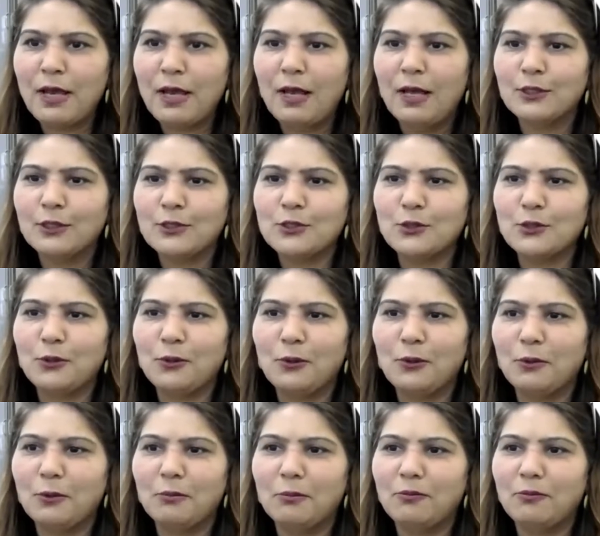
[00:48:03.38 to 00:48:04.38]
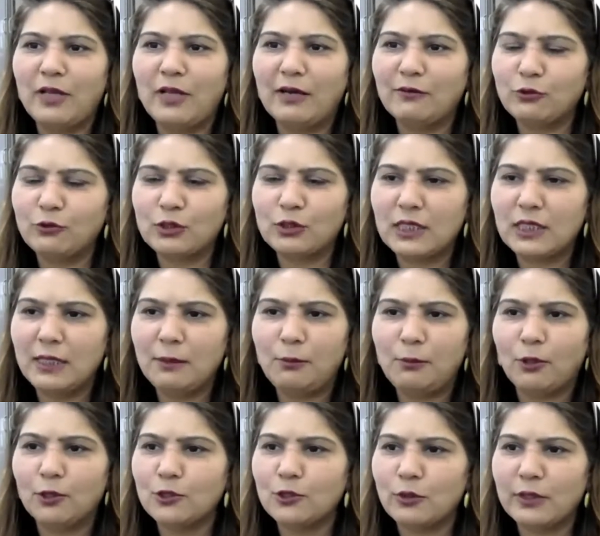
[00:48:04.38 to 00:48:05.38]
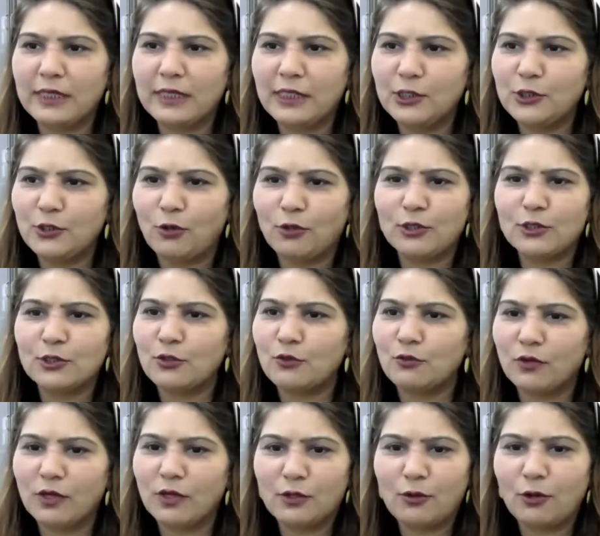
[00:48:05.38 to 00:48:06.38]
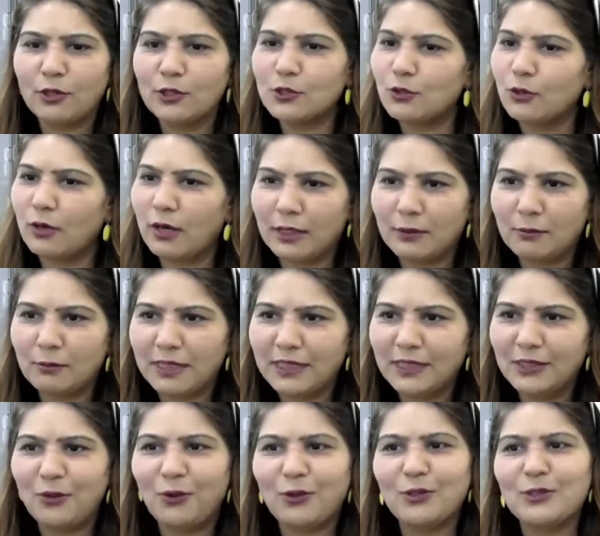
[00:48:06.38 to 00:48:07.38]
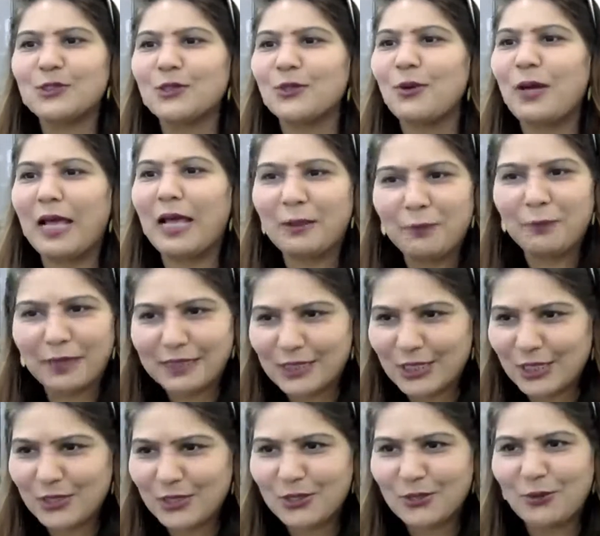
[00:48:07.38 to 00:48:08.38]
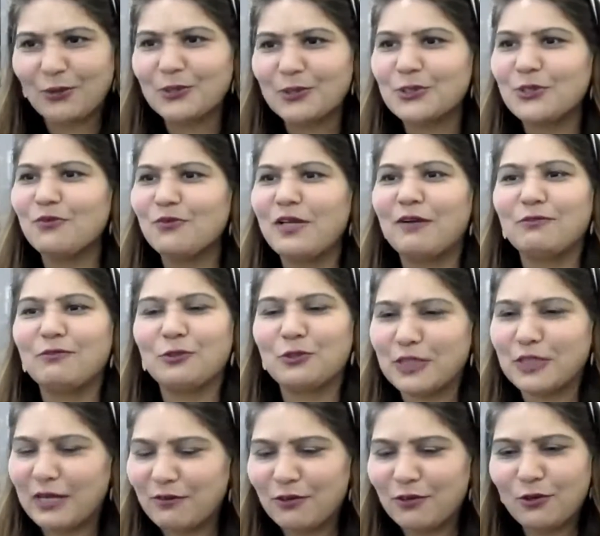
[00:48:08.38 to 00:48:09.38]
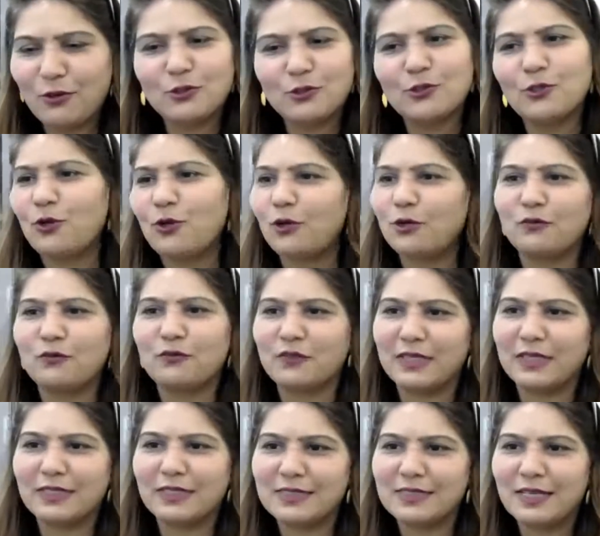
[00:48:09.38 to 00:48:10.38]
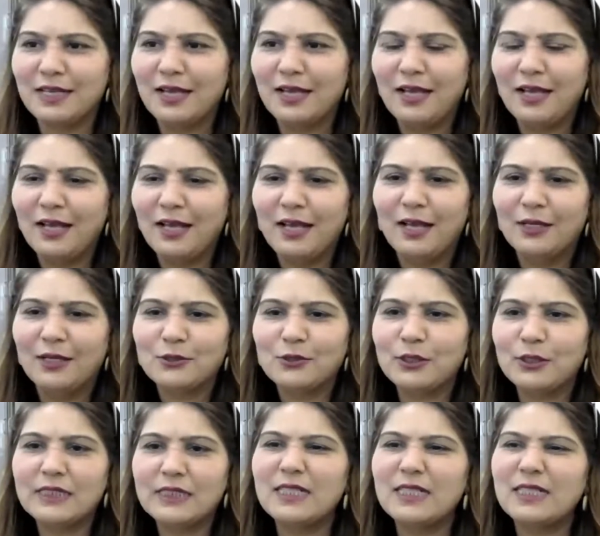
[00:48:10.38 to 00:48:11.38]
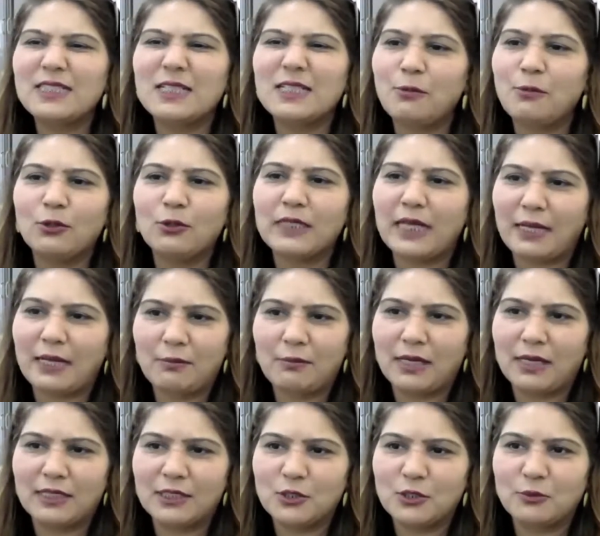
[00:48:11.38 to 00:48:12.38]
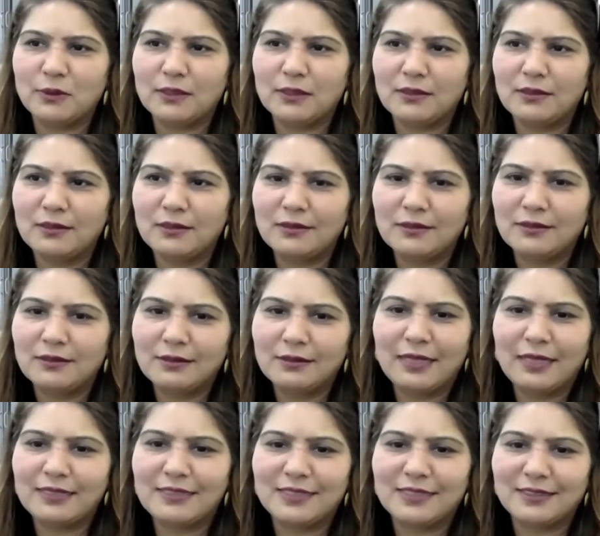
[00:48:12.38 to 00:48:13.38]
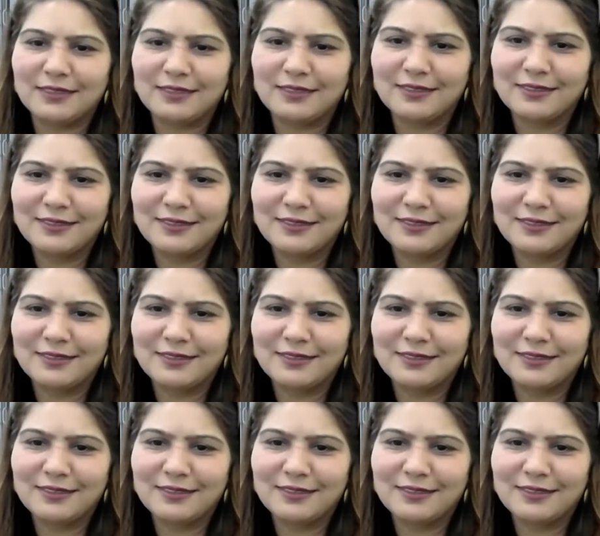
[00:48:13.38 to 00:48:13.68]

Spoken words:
So we have to sleep also, eat also, work also, earn money also, help our children also. We have to travel also, a lot of things. So it's just about time management. That's it.